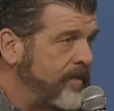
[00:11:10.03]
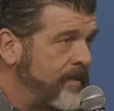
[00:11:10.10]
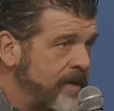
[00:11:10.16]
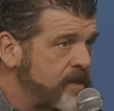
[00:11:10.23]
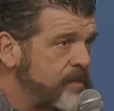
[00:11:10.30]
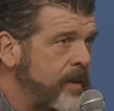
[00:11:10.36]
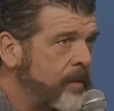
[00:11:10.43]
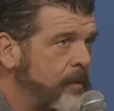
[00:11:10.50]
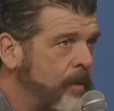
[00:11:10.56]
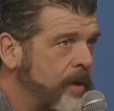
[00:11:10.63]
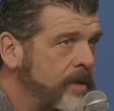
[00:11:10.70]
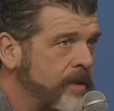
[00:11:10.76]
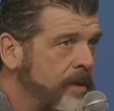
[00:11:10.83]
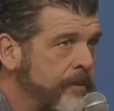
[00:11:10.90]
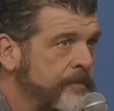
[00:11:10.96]
That's what I
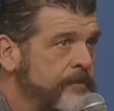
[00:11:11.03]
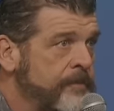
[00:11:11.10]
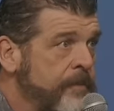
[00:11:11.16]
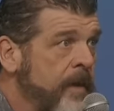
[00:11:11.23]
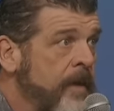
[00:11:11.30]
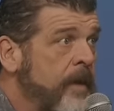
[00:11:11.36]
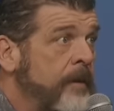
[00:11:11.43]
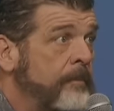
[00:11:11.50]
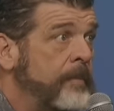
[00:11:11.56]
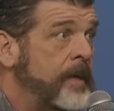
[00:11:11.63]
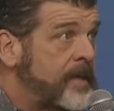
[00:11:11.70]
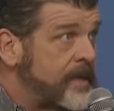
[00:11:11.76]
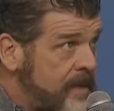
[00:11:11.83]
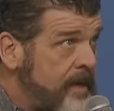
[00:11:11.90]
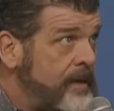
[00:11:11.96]
want to do
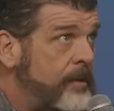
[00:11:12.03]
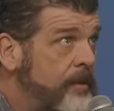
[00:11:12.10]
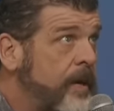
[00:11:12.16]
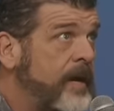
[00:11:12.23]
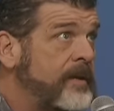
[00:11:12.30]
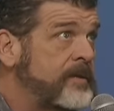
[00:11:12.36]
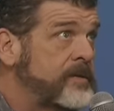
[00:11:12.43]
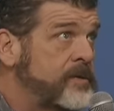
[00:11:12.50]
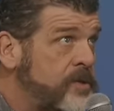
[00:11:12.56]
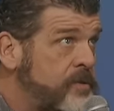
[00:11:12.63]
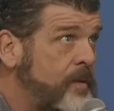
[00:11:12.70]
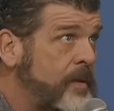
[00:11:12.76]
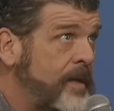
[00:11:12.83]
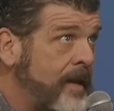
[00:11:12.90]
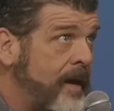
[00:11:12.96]
because I know, God, that there's
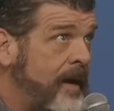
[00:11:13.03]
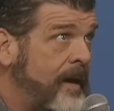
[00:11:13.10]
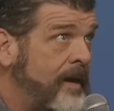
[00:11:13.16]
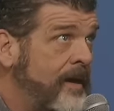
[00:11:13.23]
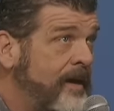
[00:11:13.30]
29